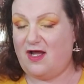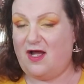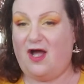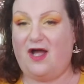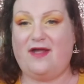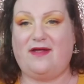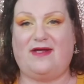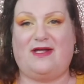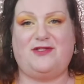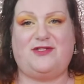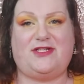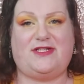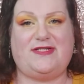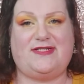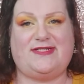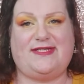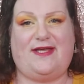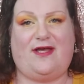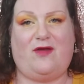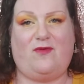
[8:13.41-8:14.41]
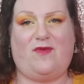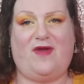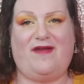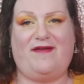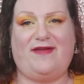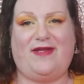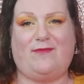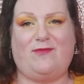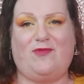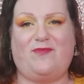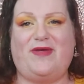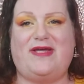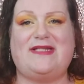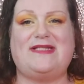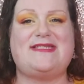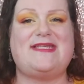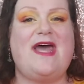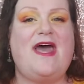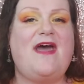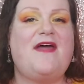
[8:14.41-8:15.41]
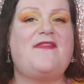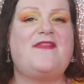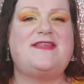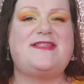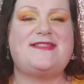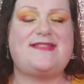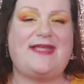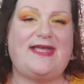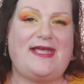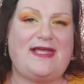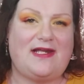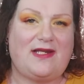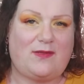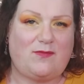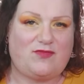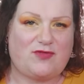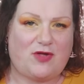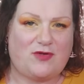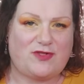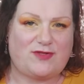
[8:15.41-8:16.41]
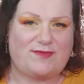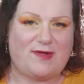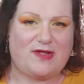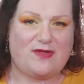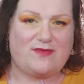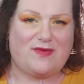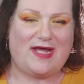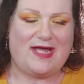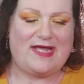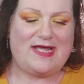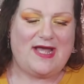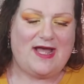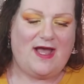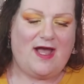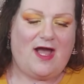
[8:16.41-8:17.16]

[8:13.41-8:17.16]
As you can see, I wear enamel pins. This is the healing brooch, by the way.